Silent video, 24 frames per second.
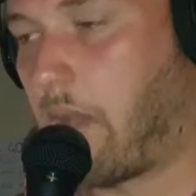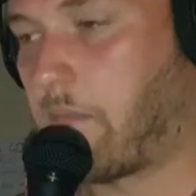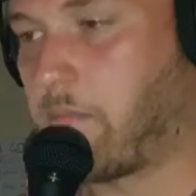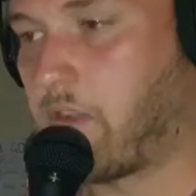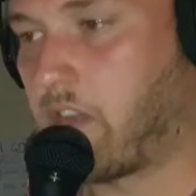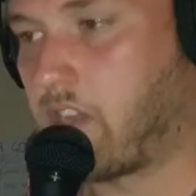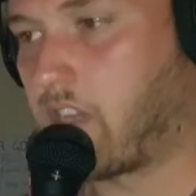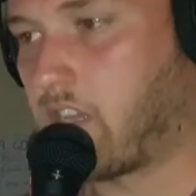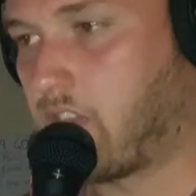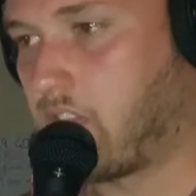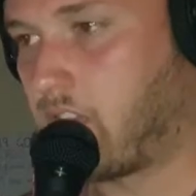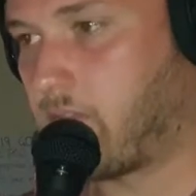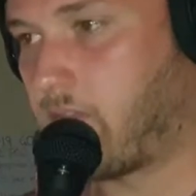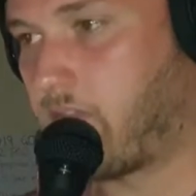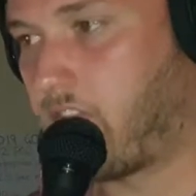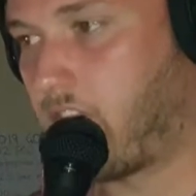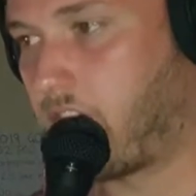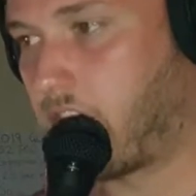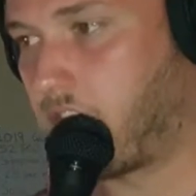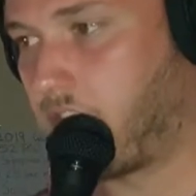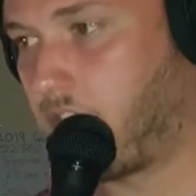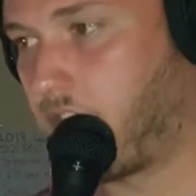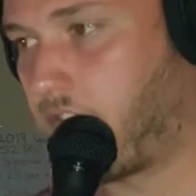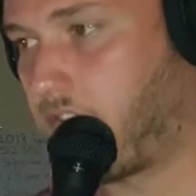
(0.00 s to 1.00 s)
I'm not gonna
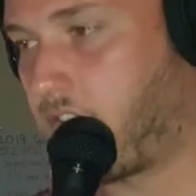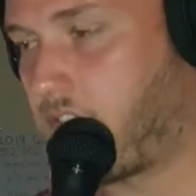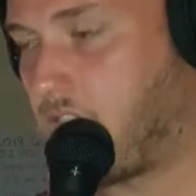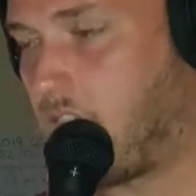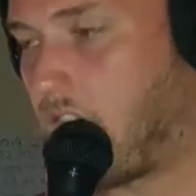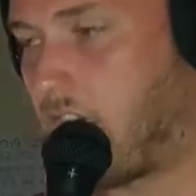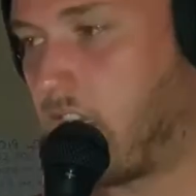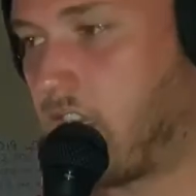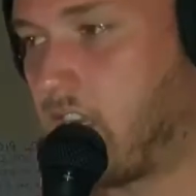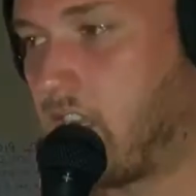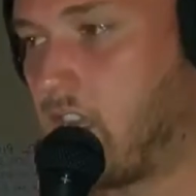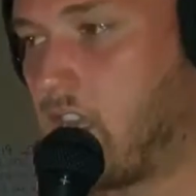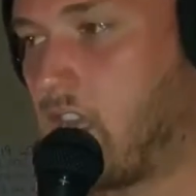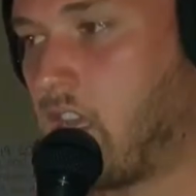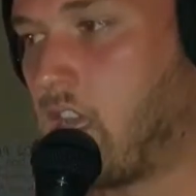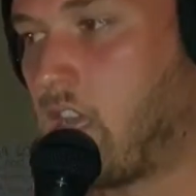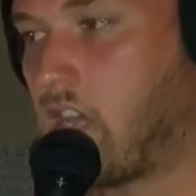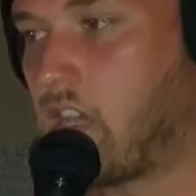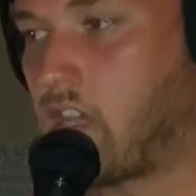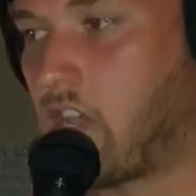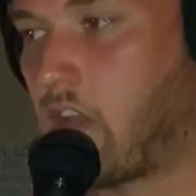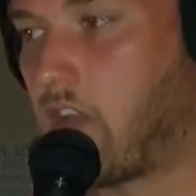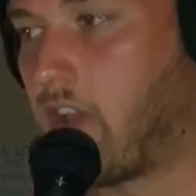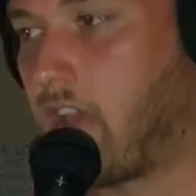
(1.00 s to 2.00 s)
fault you for that.
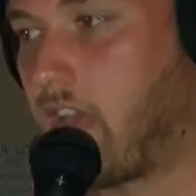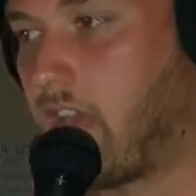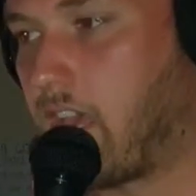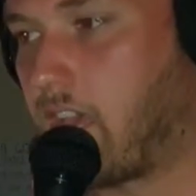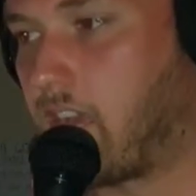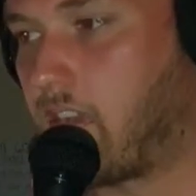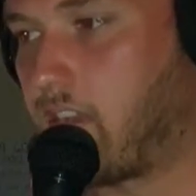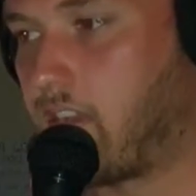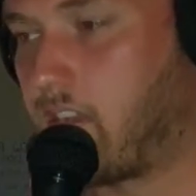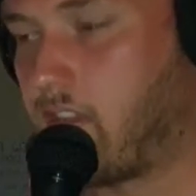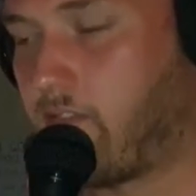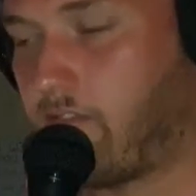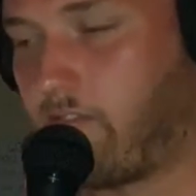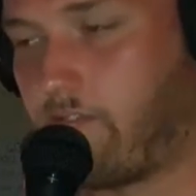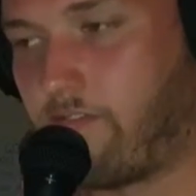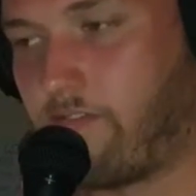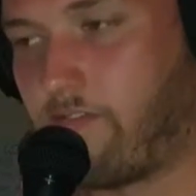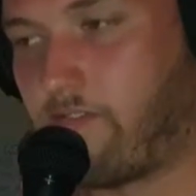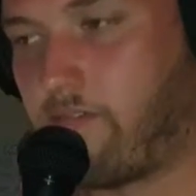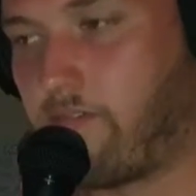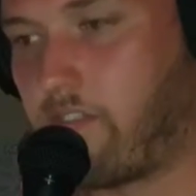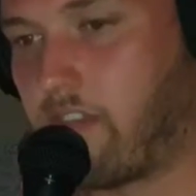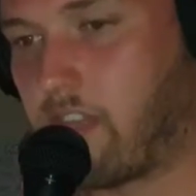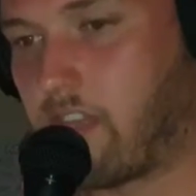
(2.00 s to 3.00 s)
Go ahead,
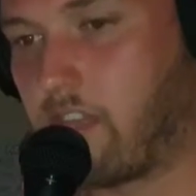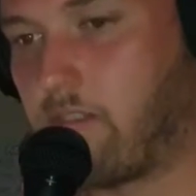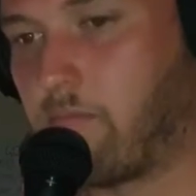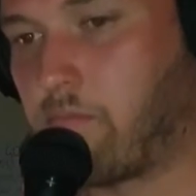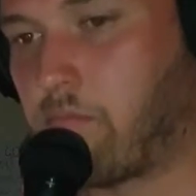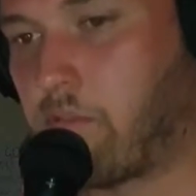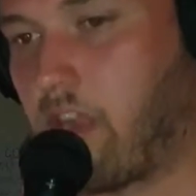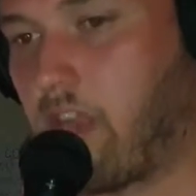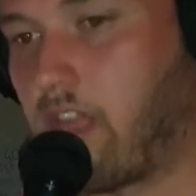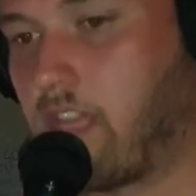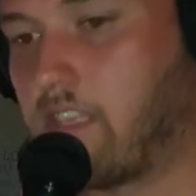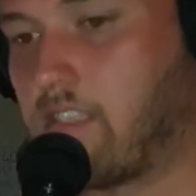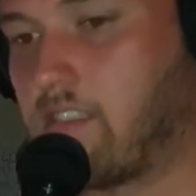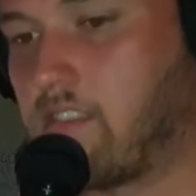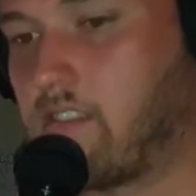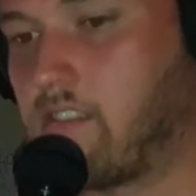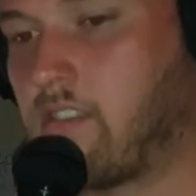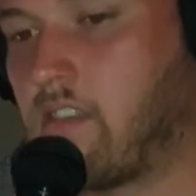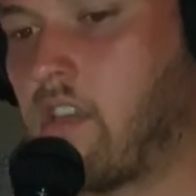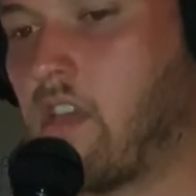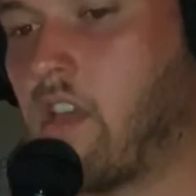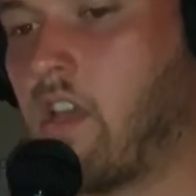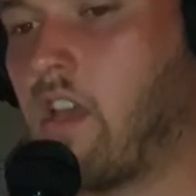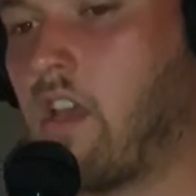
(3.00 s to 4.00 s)
fucking
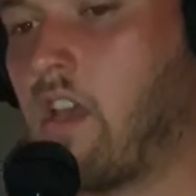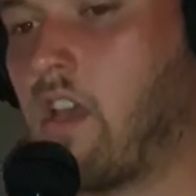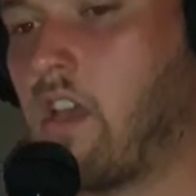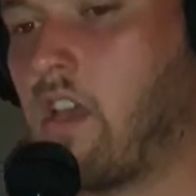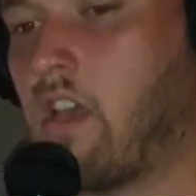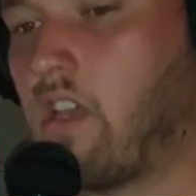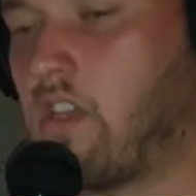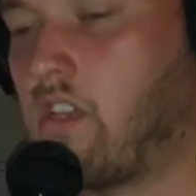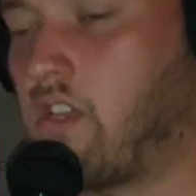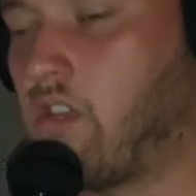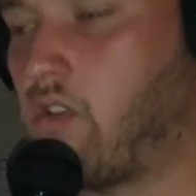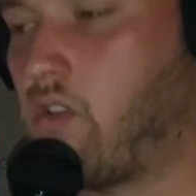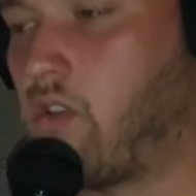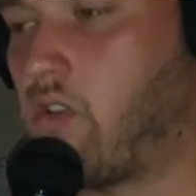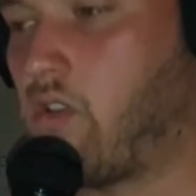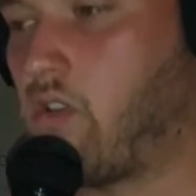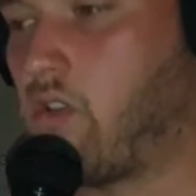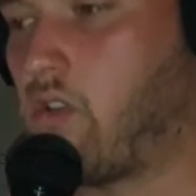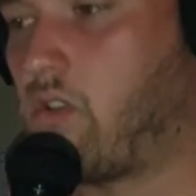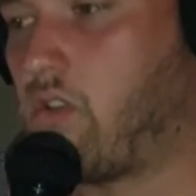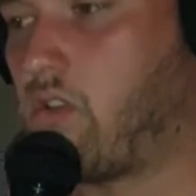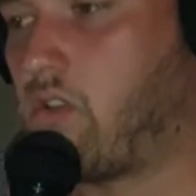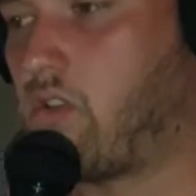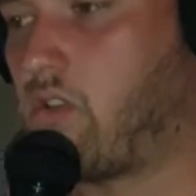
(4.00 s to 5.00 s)
praise
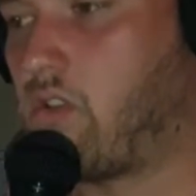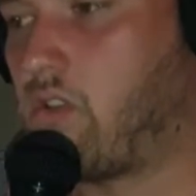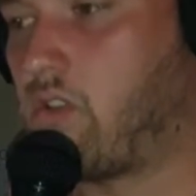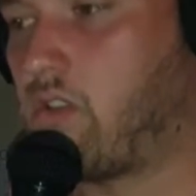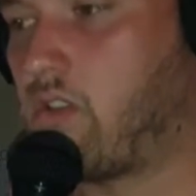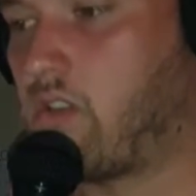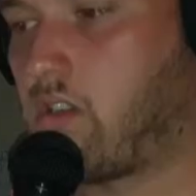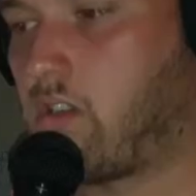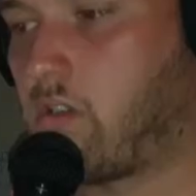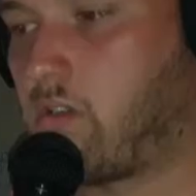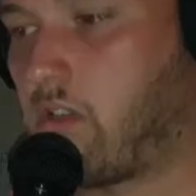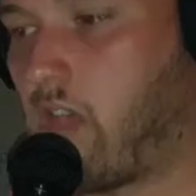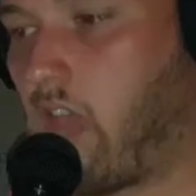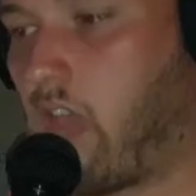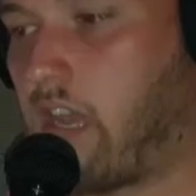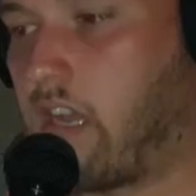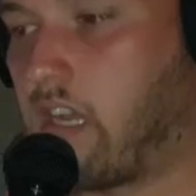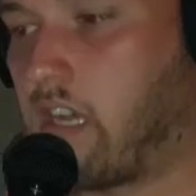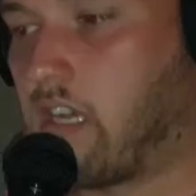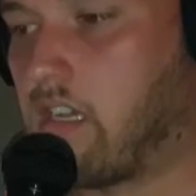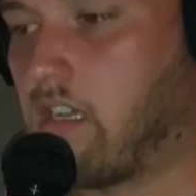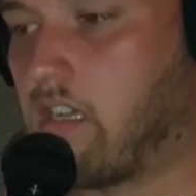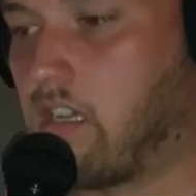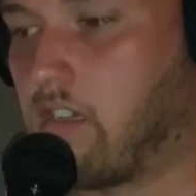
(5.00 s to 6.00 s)
your
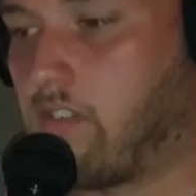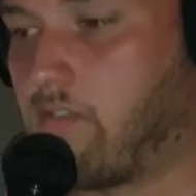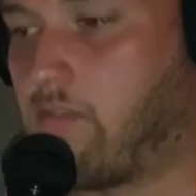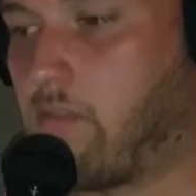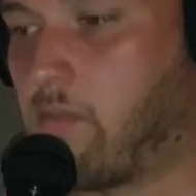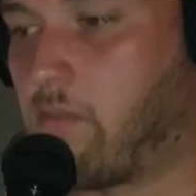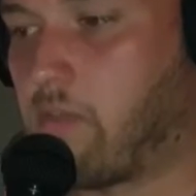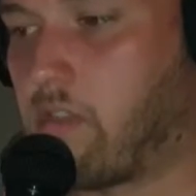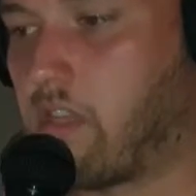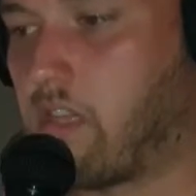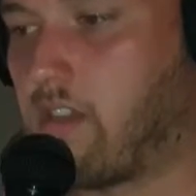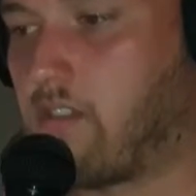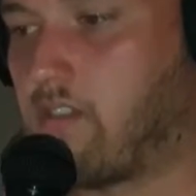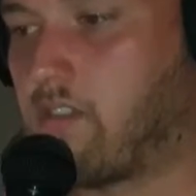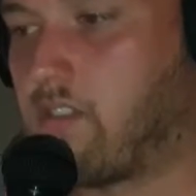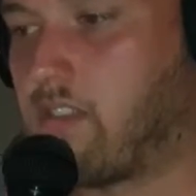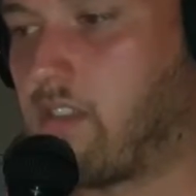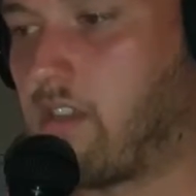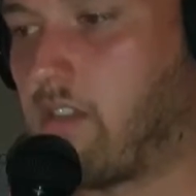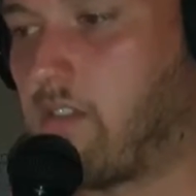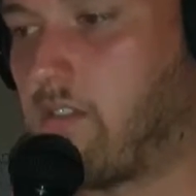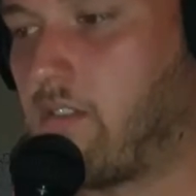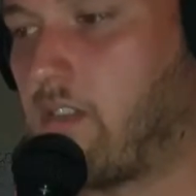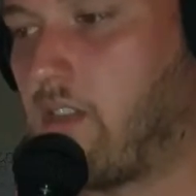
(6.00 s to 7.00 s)
creator if you believe
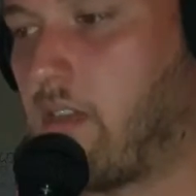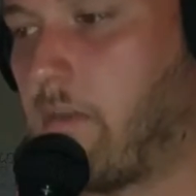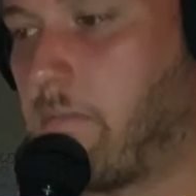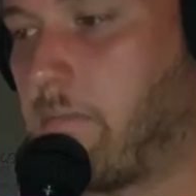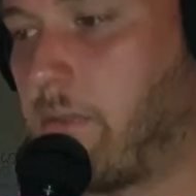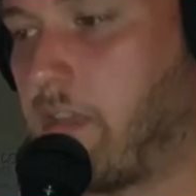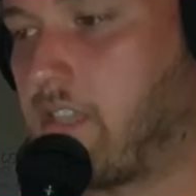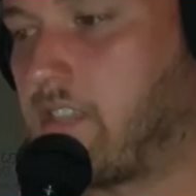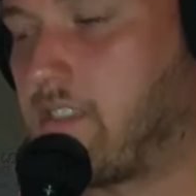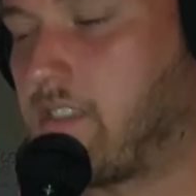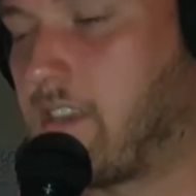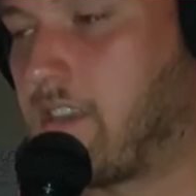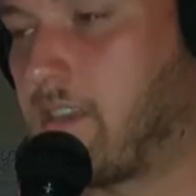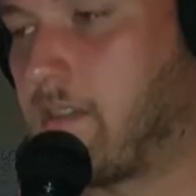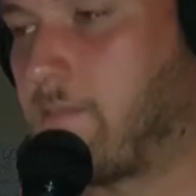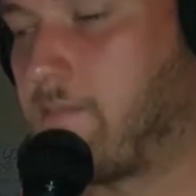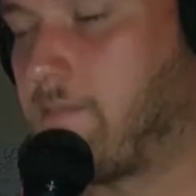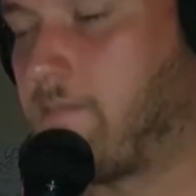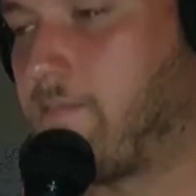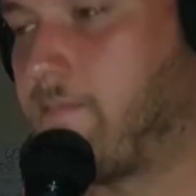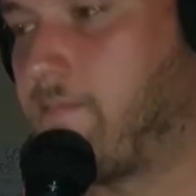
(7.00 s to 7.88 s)
so. But